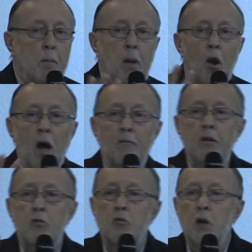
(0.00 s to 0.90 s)
the
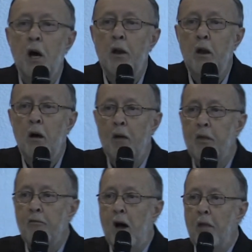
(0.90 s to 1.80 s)
beloved Son of
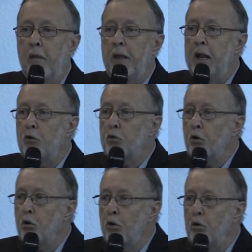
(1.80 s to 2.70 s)
the Father, the
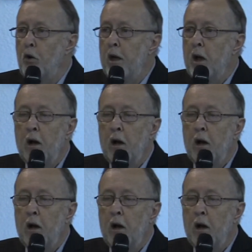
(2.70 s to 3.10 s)
eternal